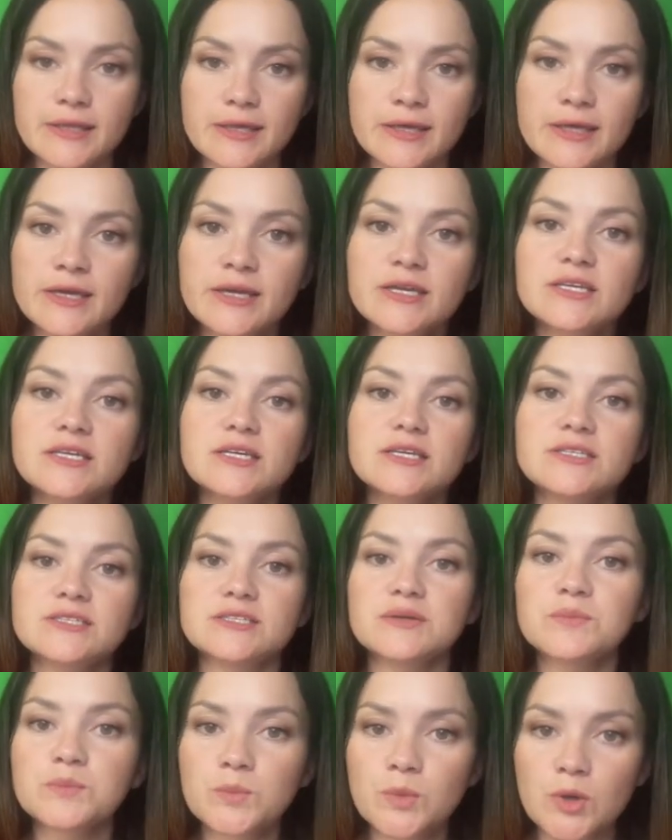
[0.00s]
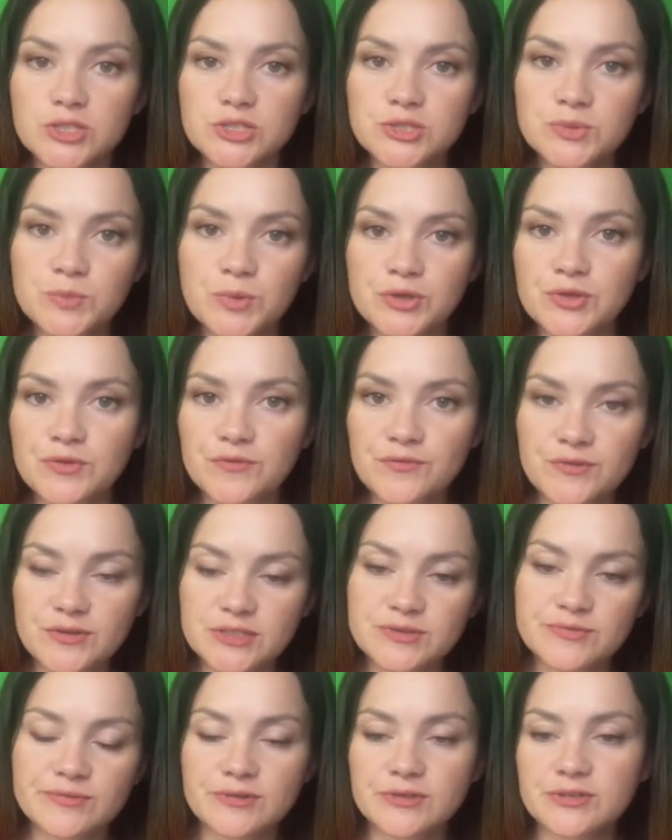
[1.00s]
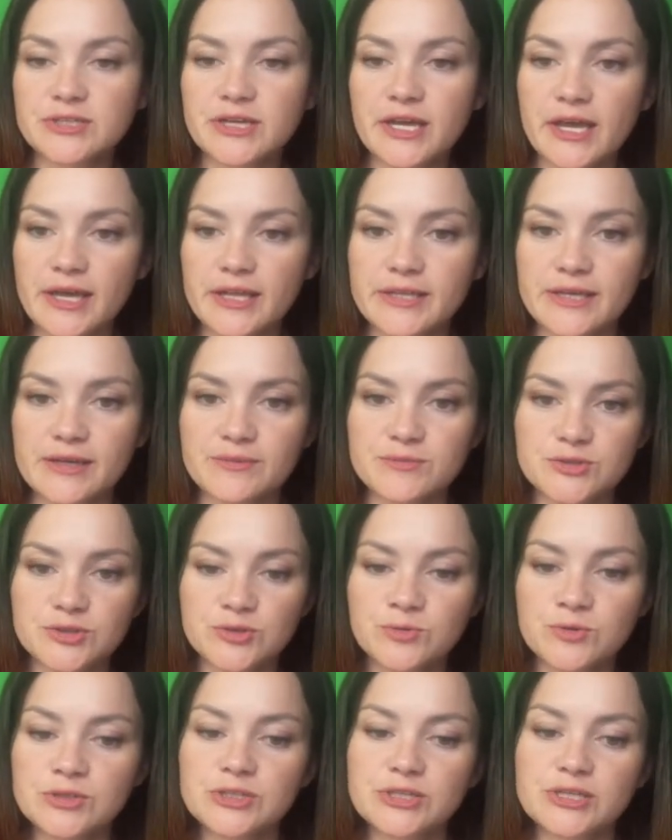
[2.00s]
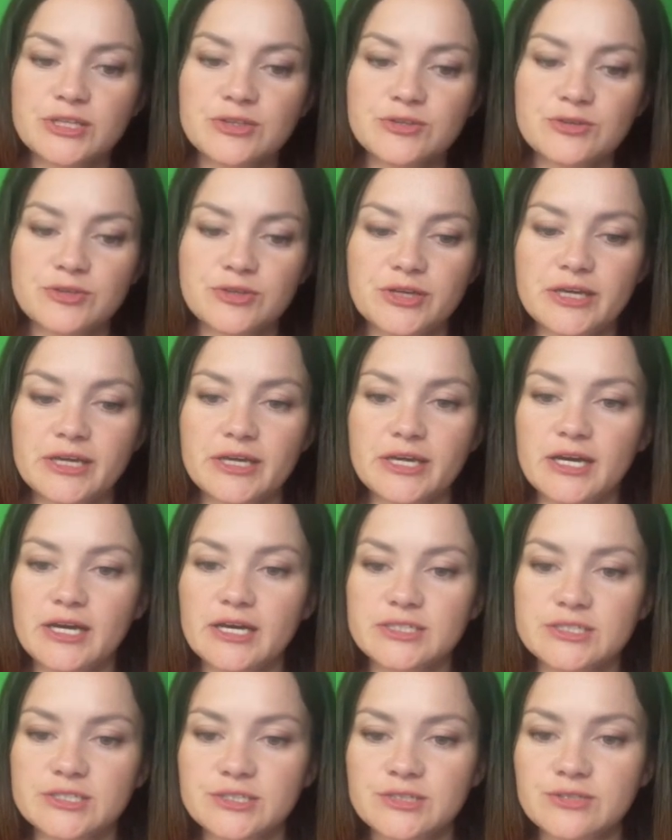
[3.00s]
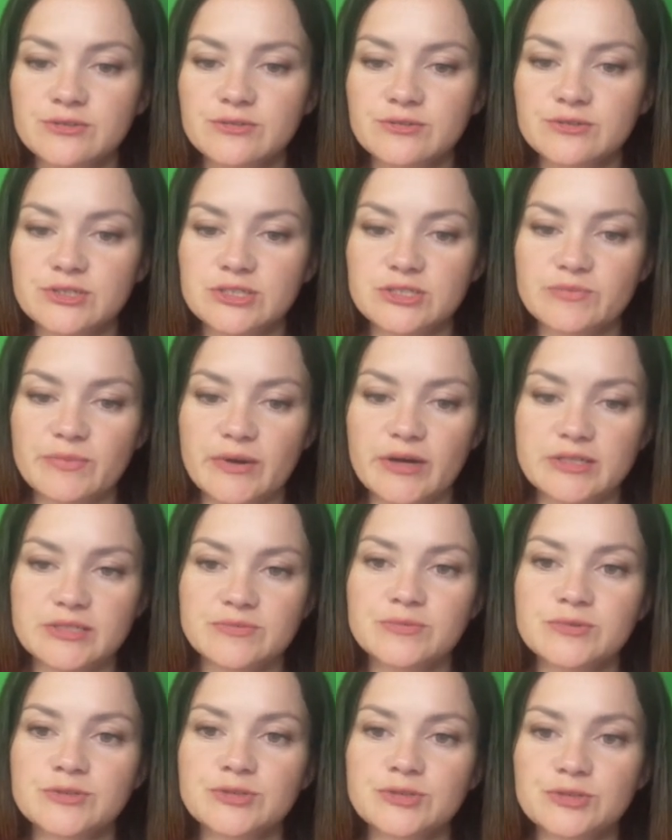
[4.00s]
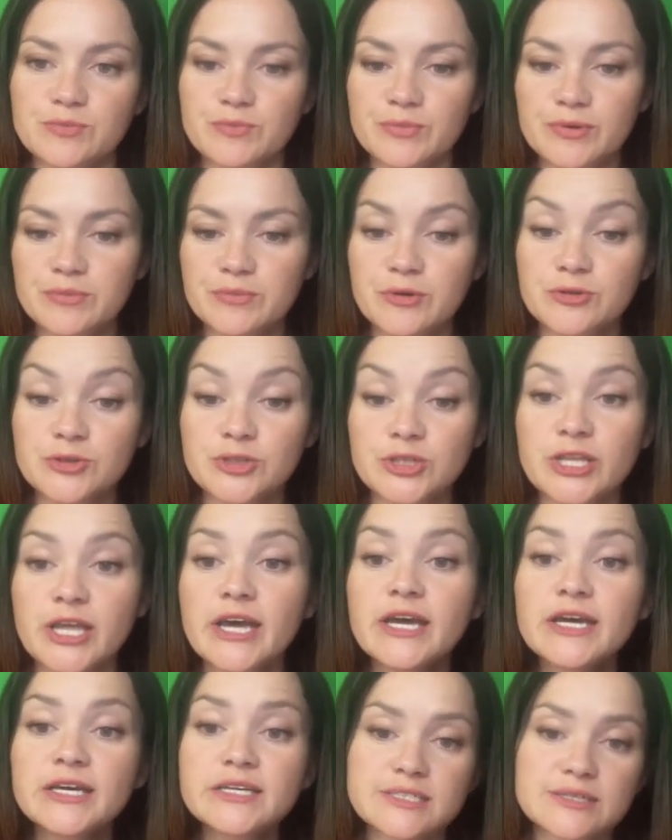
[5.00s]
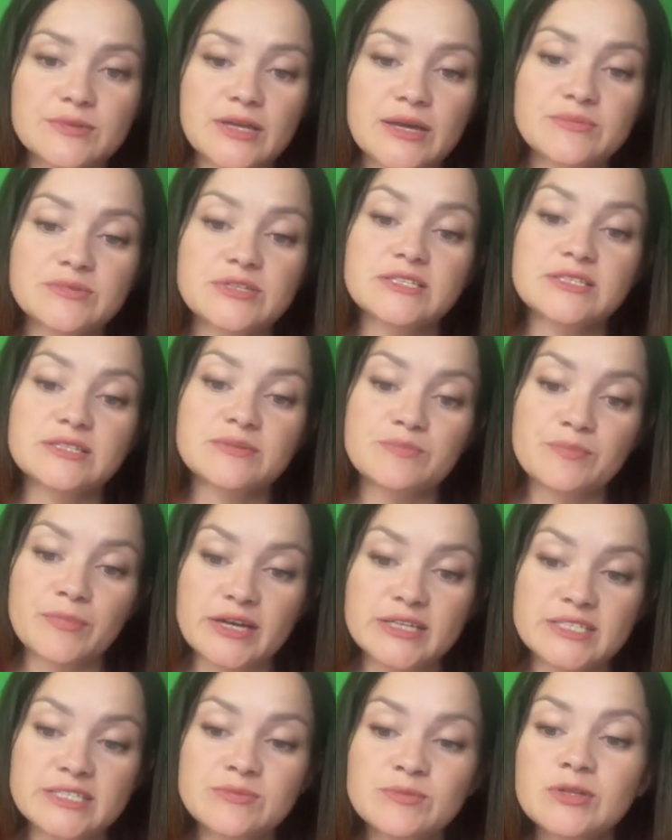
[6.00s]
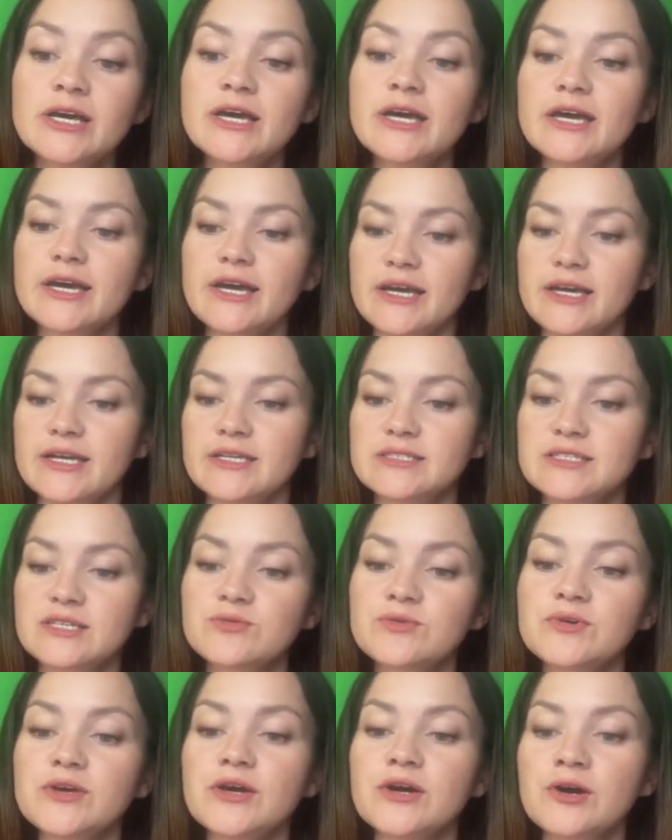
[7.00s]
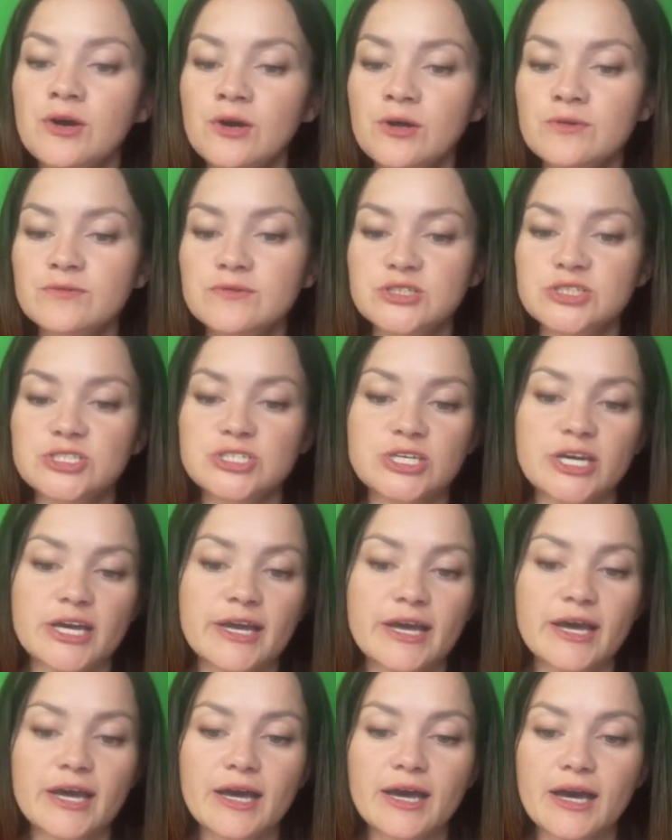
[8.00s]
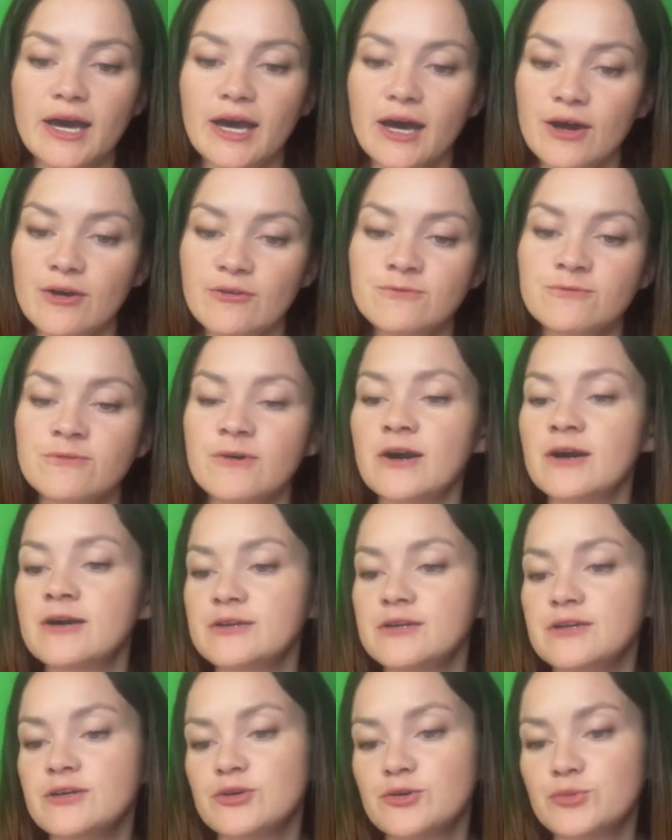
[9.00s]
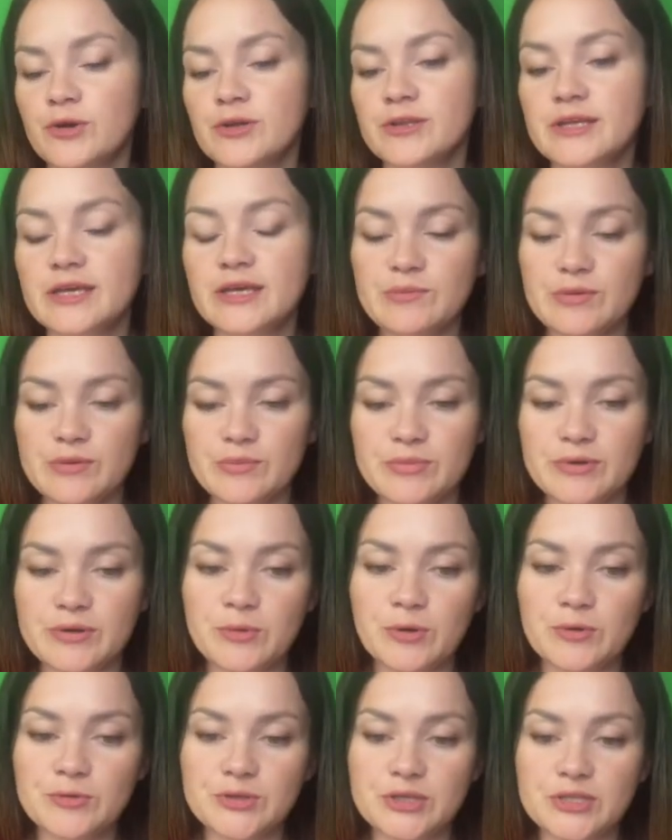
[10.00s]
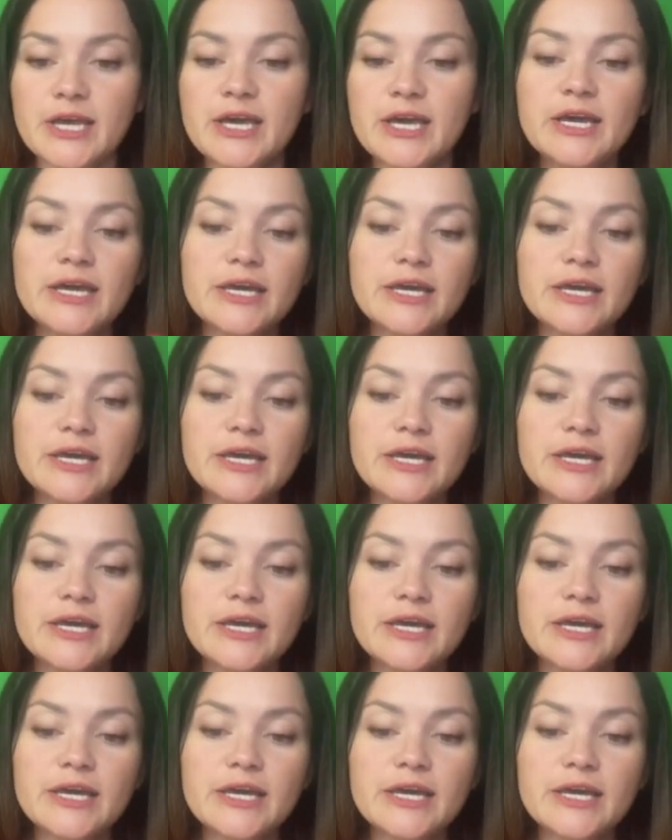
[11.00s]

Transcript: The king is the most important piece for the endgame, so you want to get your king as close as possible to the promotion. Sometimes it's impossible, and then we always check how far your pawn can be promoted.